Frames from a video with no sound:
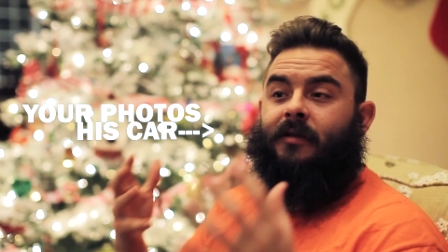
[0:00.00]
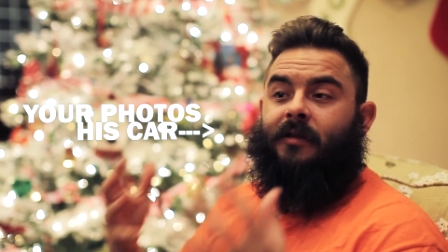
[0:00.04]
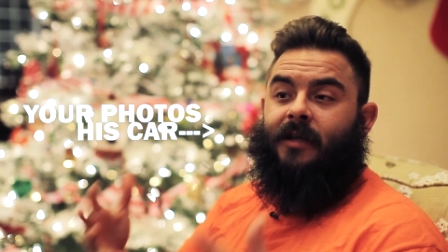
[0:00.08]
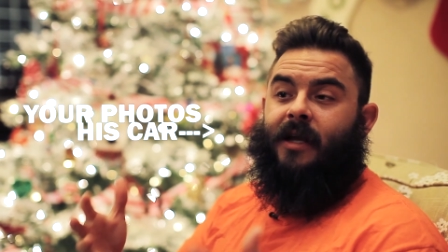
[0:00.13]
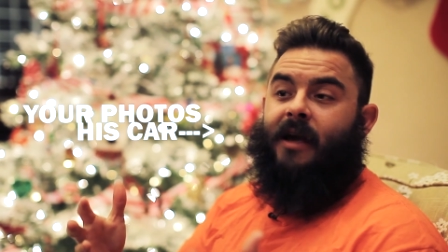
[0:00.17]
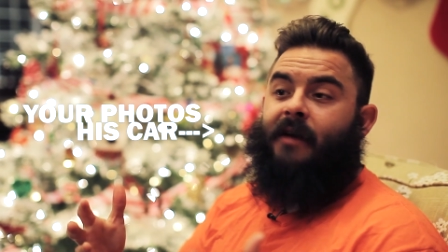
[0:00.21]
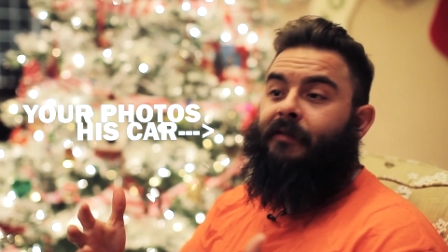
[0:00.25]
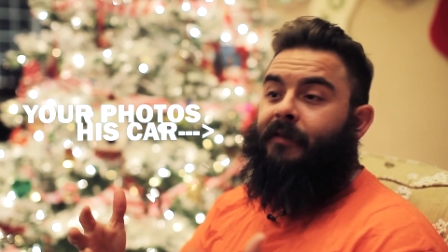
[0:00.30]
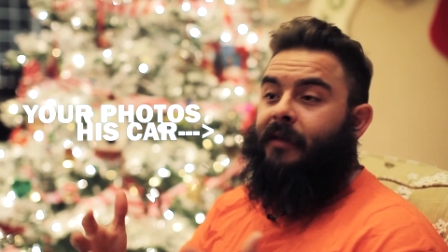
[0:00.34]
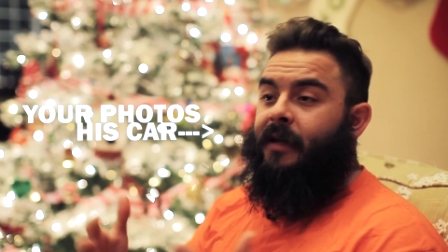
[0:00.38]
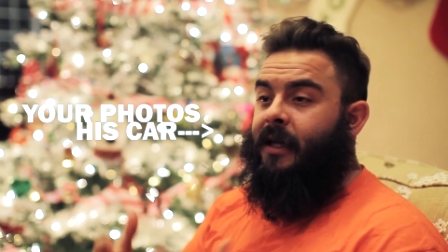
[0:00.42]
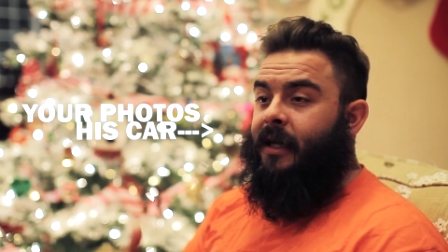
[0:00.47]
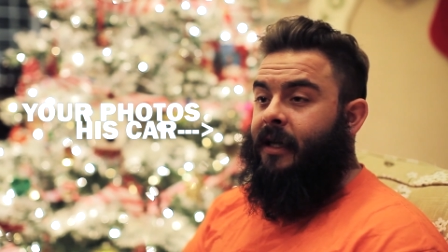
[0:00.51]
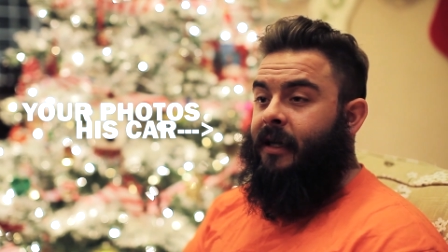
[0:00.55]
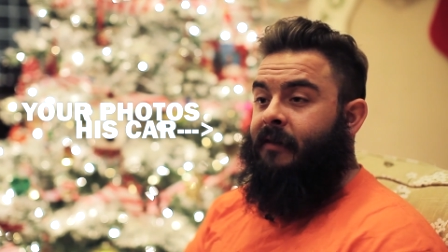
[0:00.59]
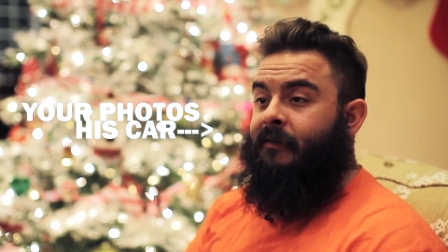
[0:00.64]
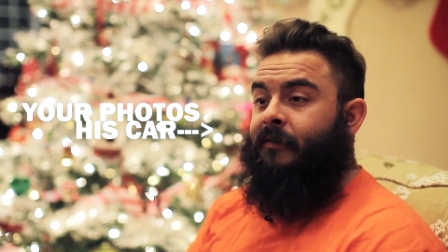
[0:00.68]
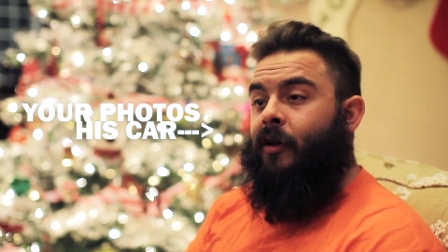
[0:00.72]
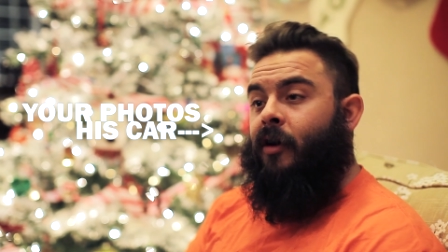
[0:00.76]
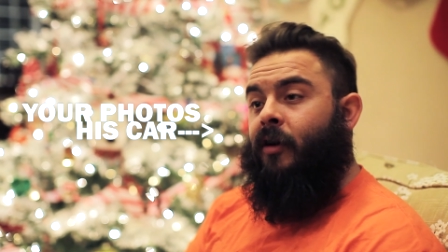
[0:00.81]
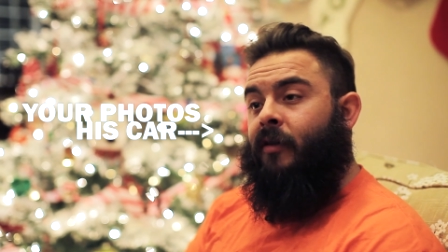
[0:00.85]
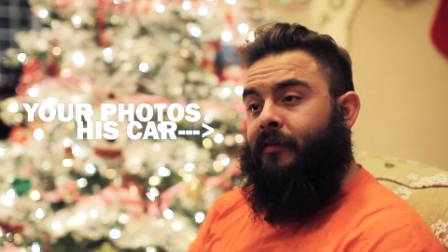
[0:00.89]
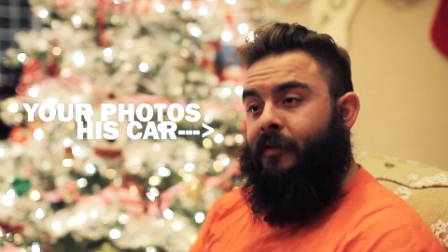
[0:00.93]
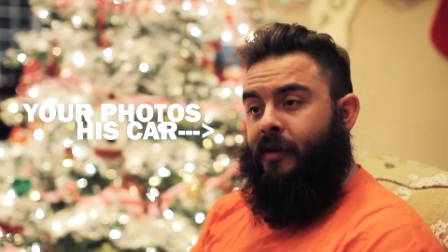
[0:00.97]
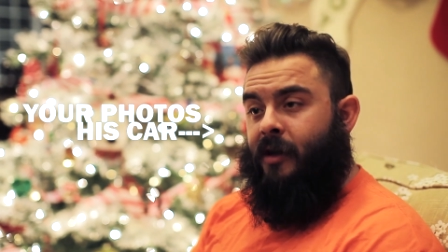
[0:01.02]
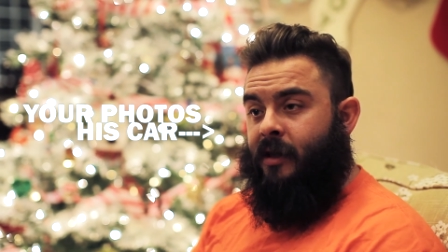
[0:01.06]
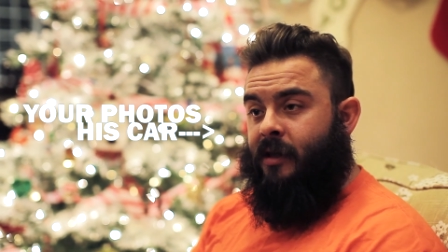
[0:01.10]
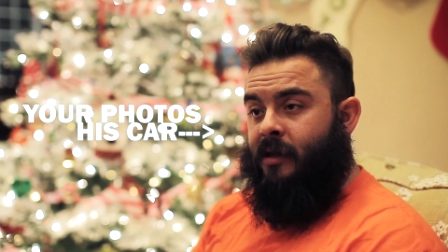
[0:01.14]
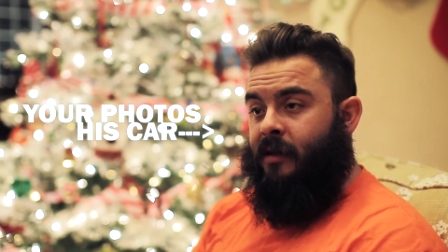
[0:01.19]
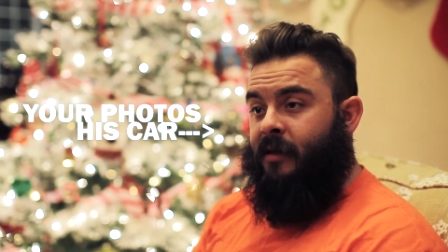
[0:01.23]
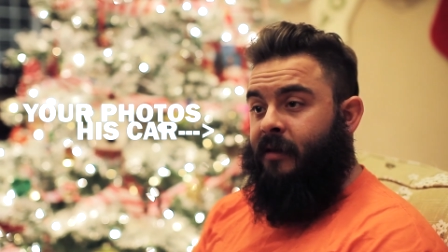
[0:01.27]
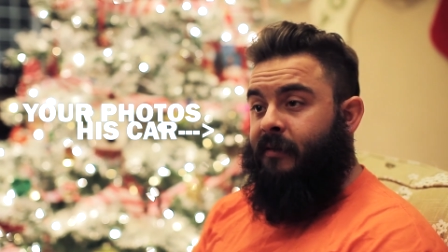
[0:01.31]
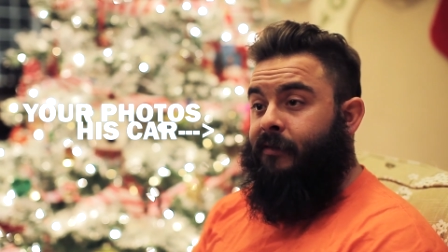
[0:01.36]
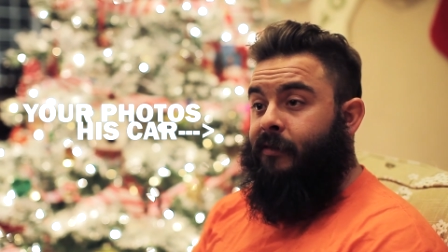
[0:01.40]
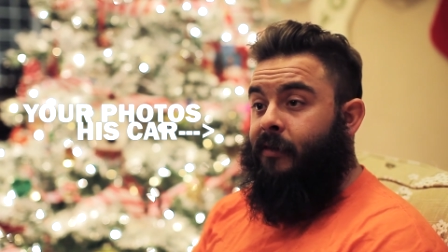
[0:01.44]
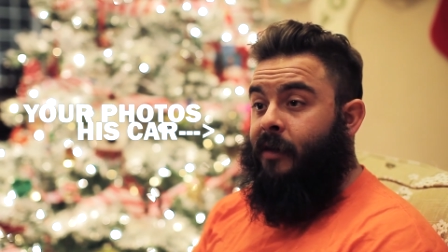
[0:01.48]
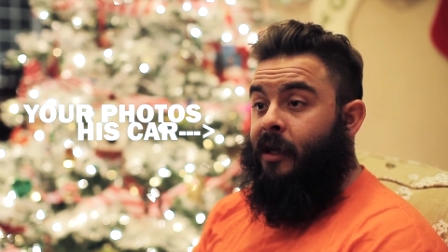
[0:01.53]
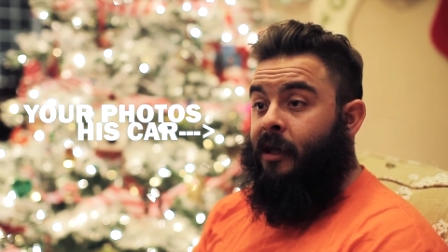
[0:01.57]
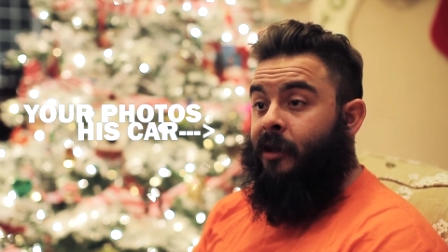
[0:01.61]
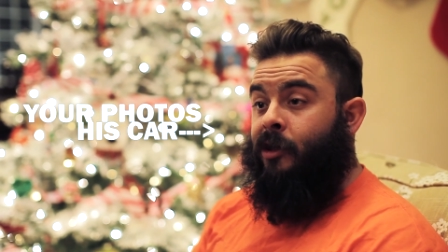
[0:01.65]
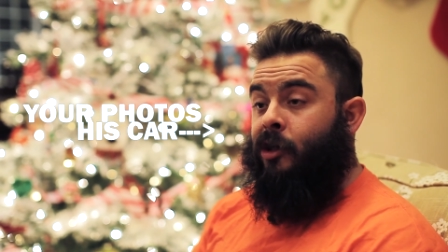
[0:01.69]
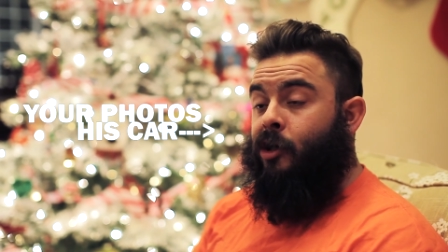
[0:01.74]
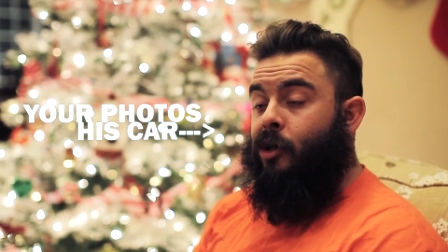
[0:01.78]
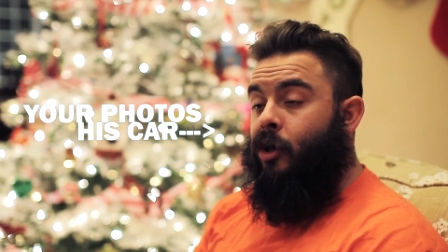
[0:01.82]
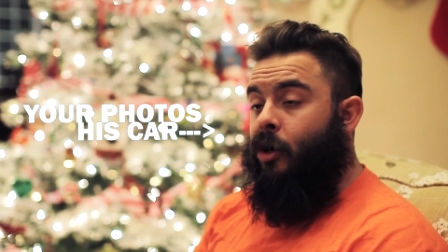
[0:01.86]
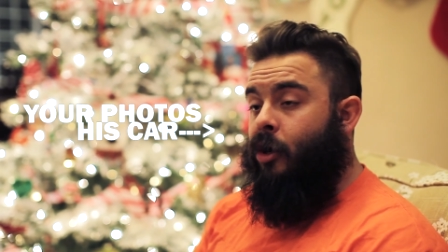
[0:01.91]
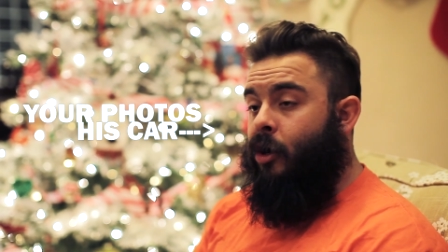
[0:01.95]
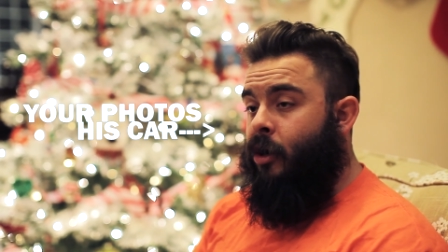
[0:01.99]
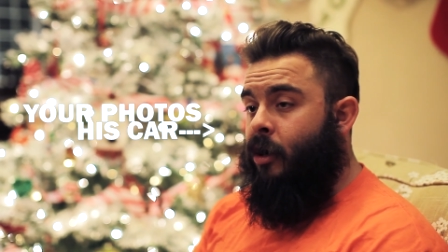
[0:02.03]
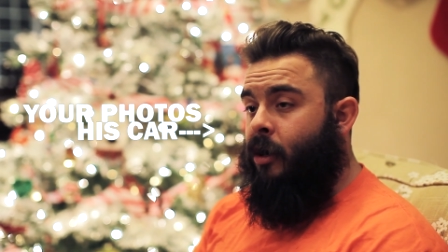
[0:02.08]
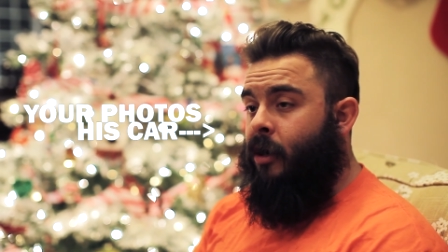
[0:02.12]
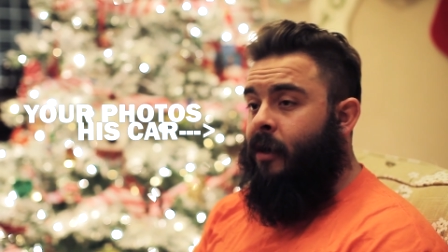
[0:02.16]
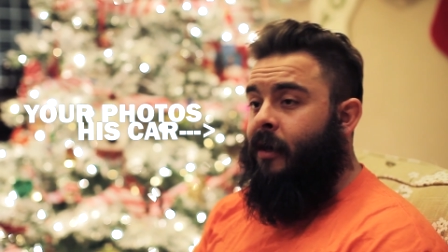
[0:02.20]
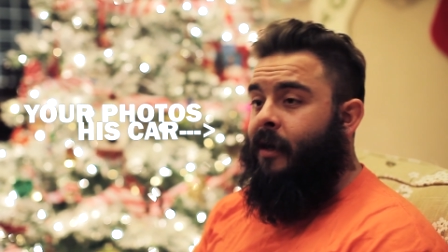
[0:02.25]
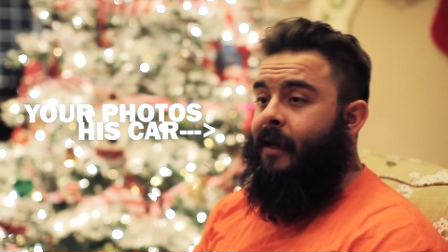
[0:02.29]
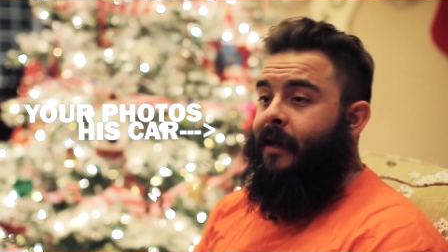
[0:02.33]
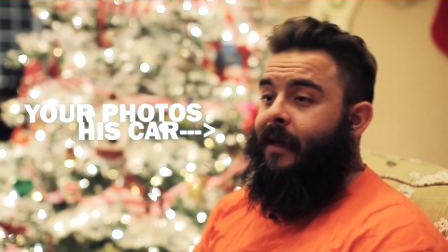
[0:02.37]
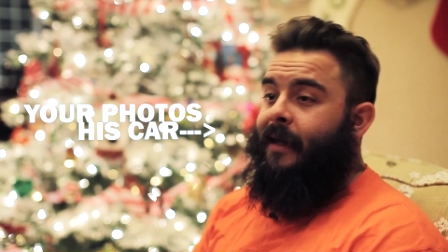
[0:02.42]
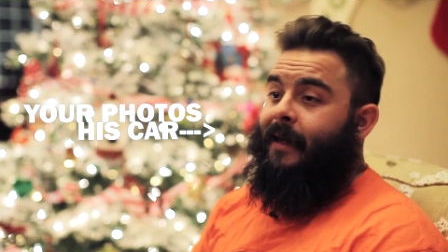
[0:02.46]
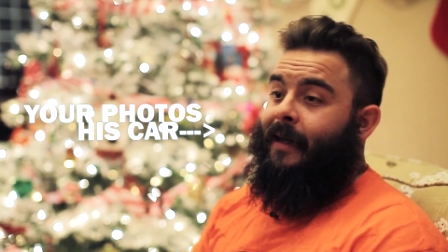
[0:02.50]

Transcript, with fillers: definitely going to involve you on the livery, on the car,